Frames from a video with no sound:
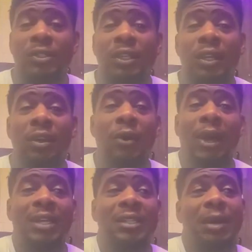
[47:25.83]
didn't know
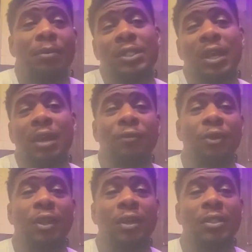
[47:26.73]
ASAP was signed for a
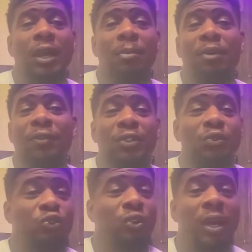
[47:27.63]
long time. Motherfuckers
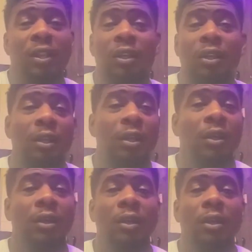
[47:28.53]
was trying to
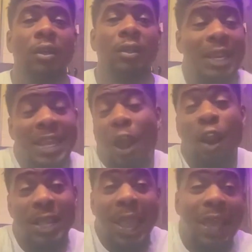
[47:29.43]
that he
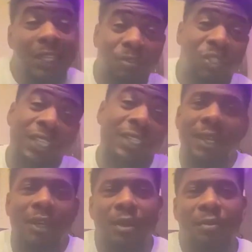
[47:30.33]
already had some shit set up.